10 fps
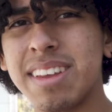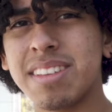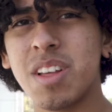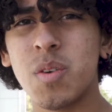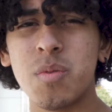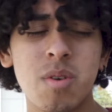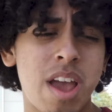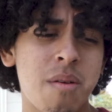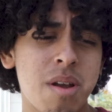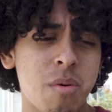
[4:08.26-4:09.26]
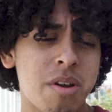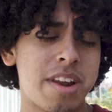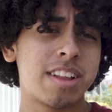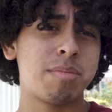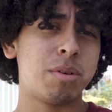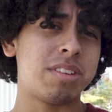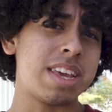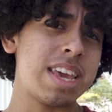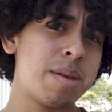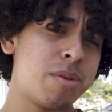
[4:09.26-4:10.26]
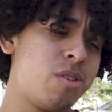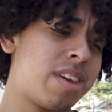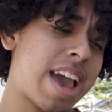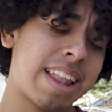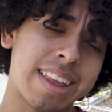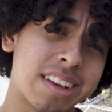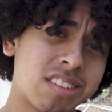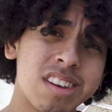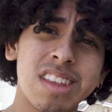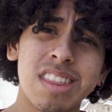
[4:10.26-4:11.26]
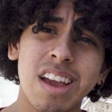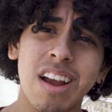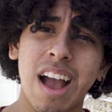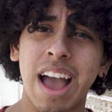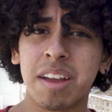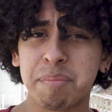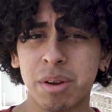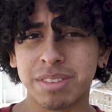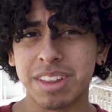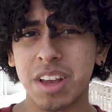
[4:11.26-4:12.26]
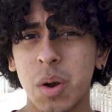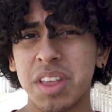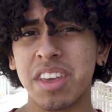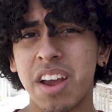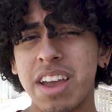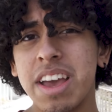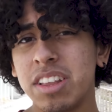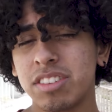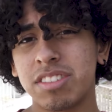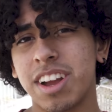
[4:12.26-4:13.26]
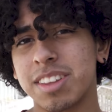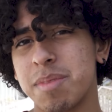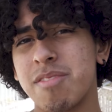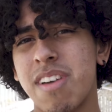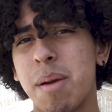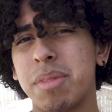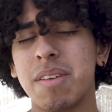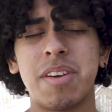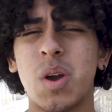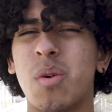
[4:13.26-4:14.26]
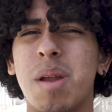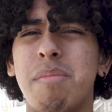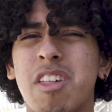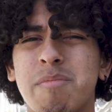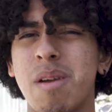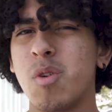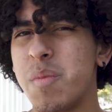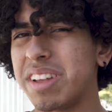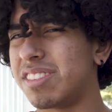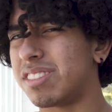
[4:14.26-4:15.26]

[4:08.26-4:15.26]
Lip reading: is a little area where you're not supposed to eat, but you can study there. I personally go in there just to talk to my family if I don't want to bother my roommates and